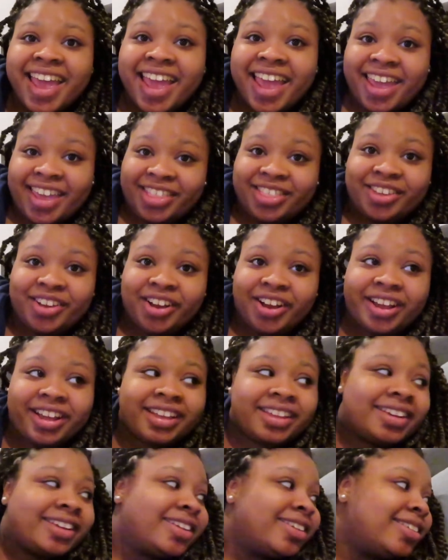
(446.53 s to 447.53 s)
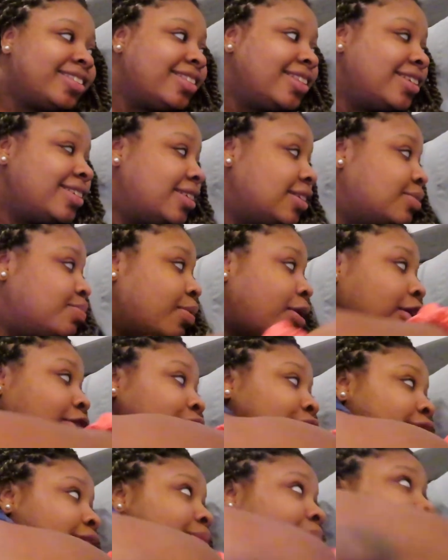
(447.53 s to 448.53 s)
eighth grade. This is
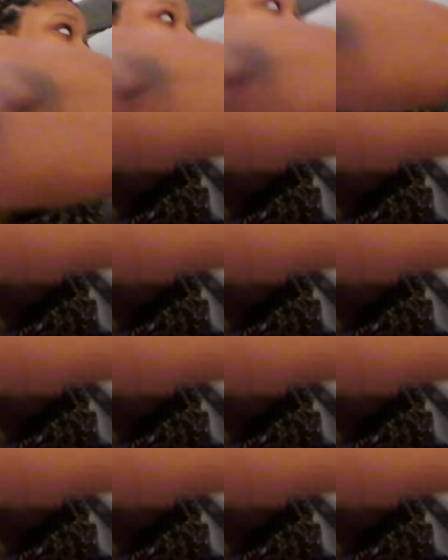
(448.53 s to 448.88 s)
bothering me.